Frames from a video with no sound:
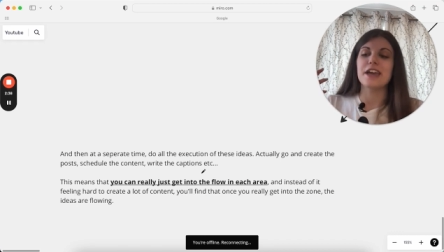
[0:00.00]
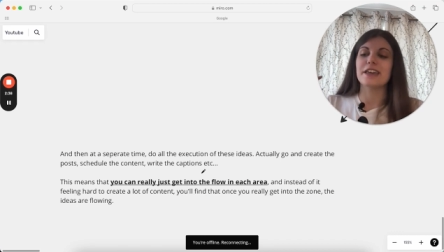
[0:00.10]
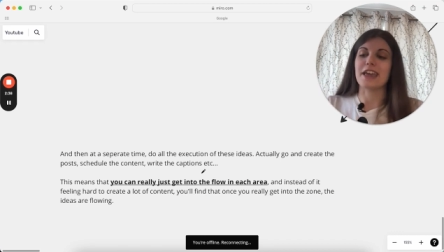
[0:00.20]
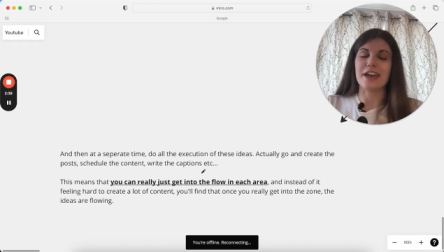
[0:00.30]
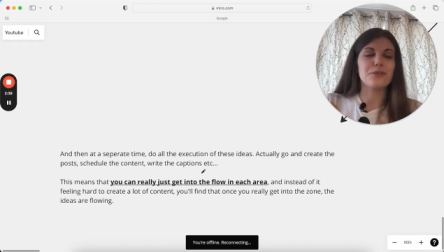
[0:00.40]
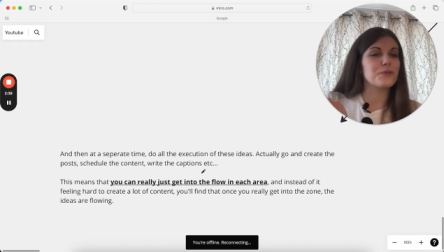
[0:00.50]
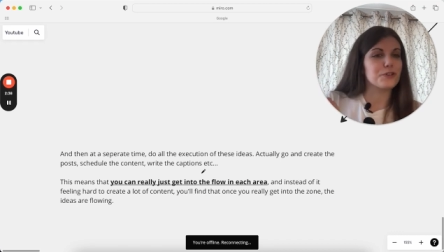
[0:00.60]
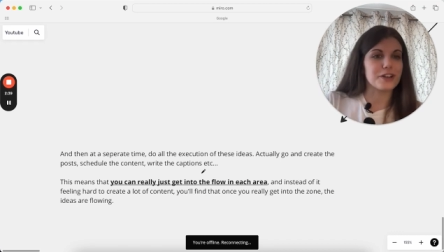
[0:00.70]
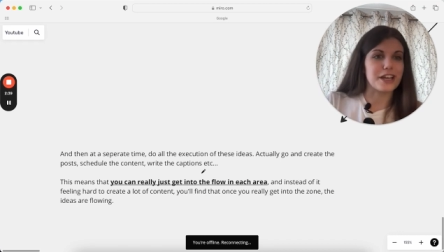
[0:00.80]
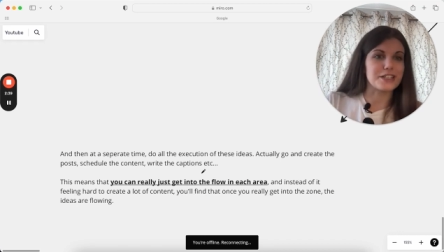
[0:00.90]
get all
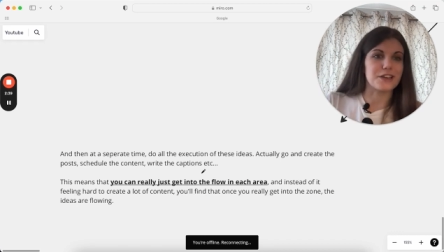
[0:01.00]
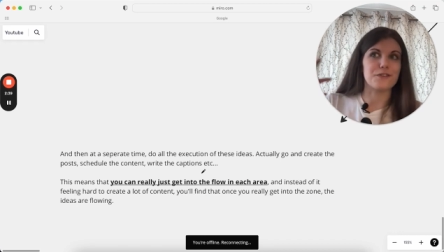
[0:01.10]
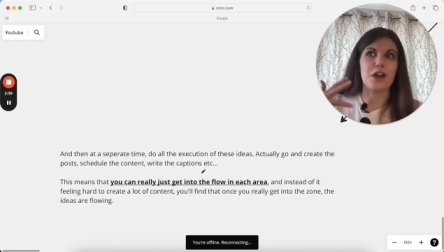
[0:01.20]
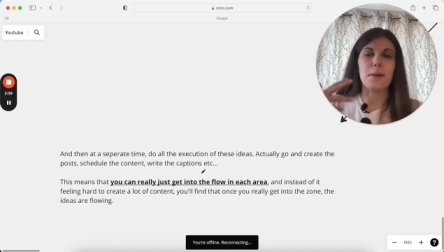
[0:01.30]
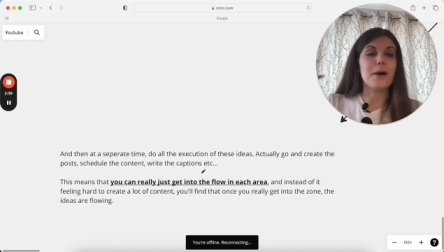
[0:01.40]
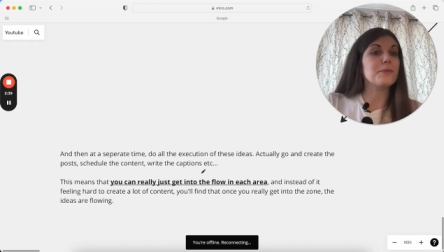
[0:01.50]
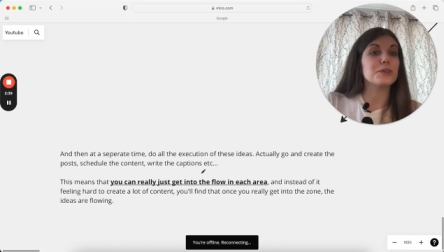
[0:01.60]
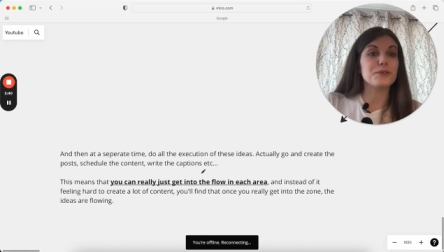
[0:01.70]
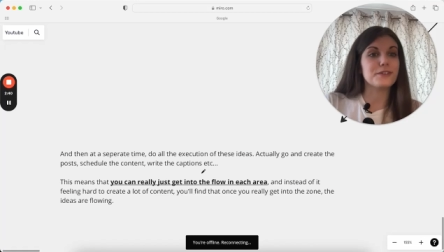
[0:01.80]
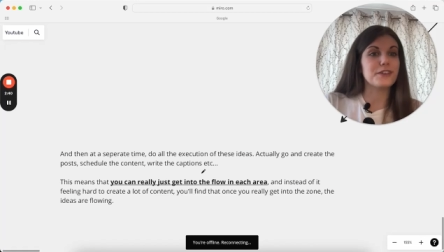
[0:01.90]
creative, come up
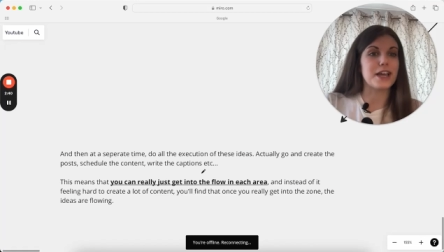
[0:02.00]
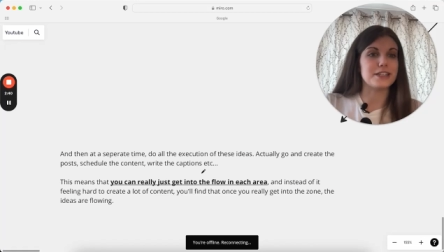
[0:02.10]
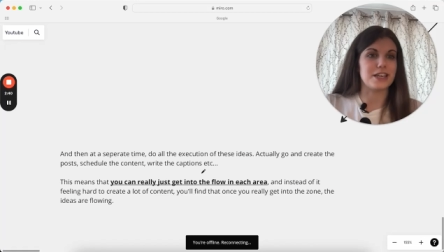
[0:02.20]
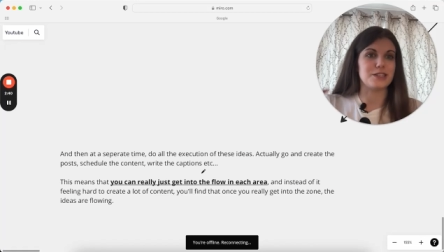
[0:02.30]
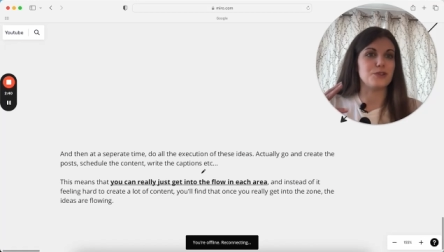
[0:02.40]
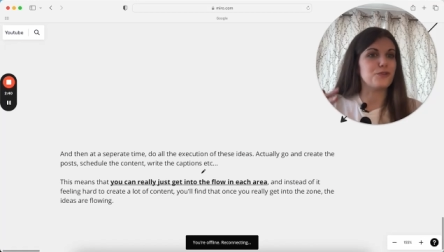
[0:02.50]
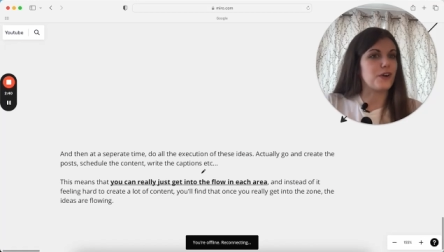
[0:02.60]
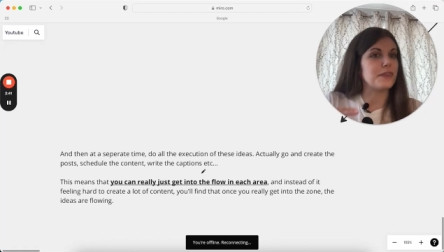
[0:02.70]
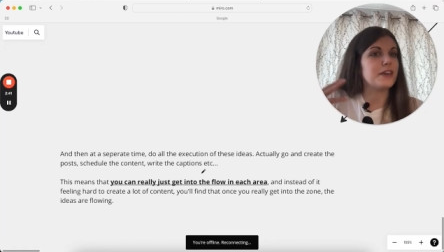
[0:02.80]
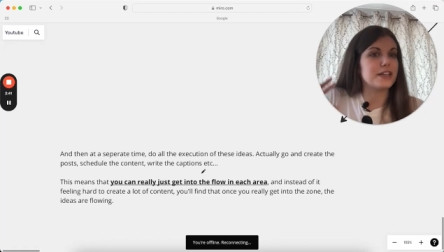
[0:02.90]
with all of the ideas, and you'll
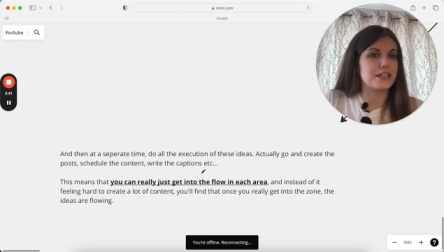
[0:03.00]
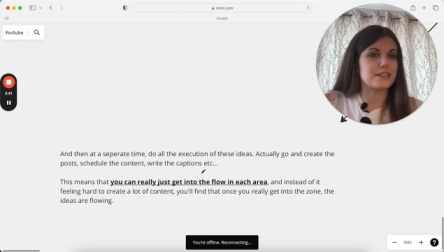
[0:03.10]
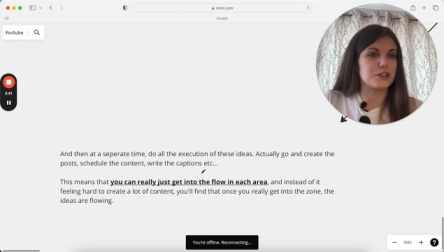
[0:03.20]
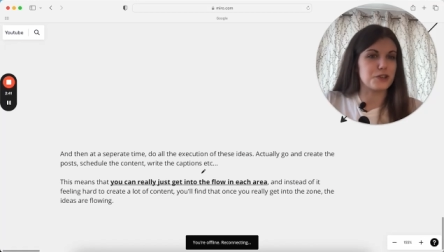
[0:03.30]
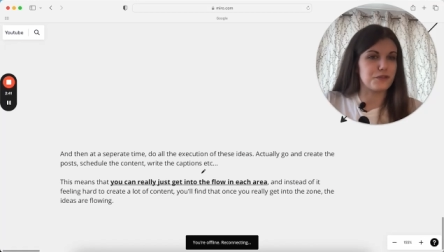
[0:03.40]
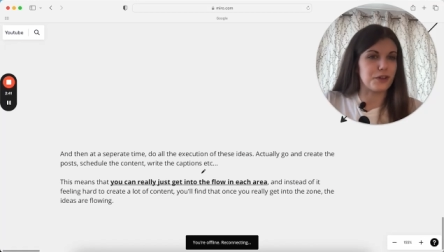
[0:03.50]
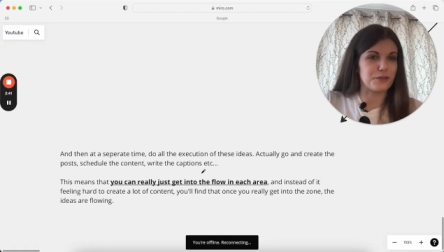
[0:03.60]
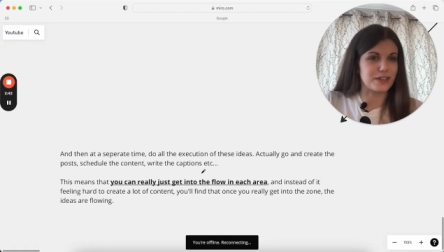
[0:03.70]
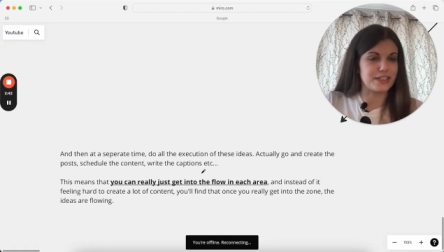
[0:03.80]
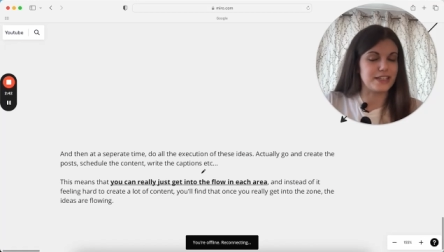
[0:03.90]
find the ideas actually flow
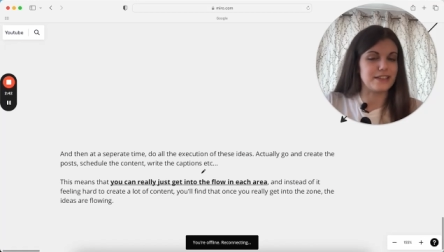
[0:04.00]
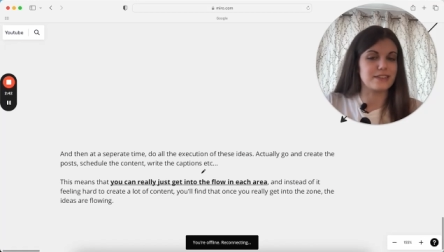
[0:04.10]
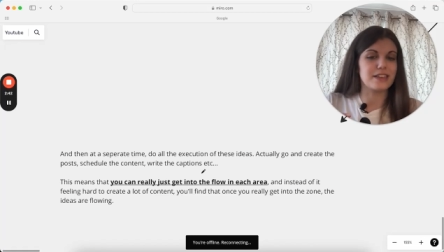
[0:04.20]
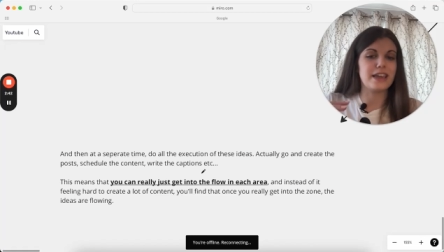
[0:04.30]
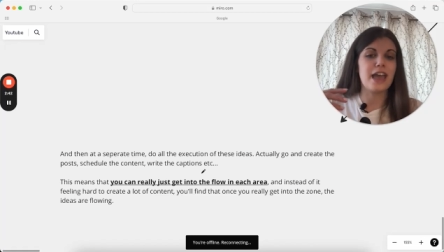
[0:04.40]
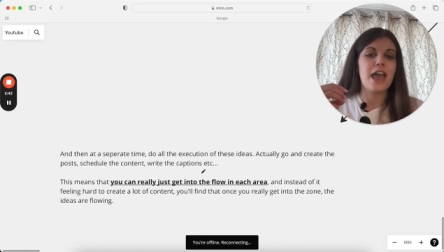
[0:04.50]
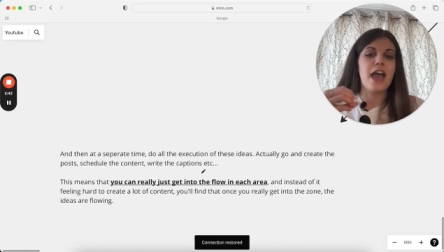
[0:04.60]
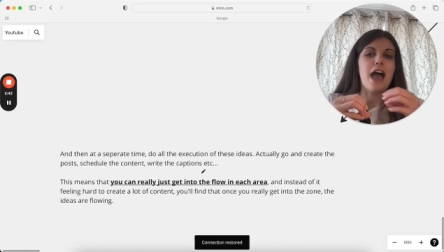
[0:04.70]
really easily.